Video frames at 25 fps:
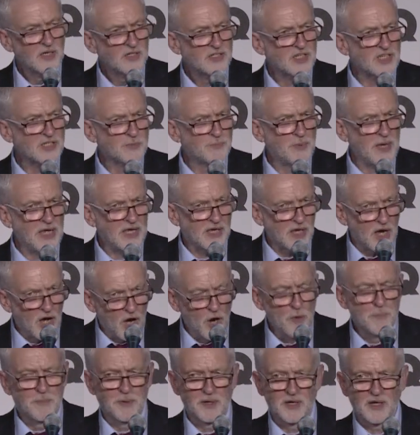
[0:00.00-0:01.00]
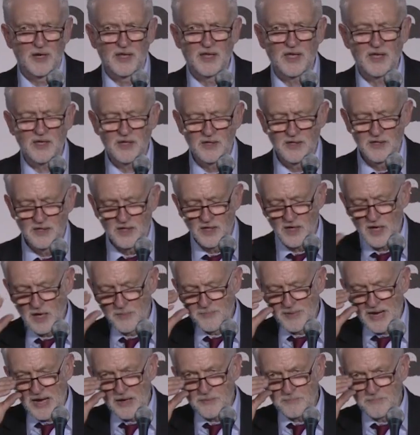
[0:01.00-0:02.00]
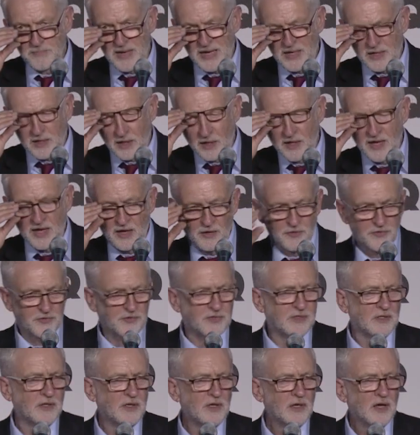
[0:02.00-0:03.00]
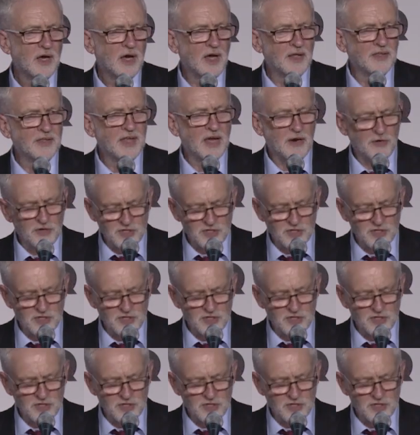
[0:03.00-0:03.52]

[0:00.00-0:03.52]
to speak openly about mental health and their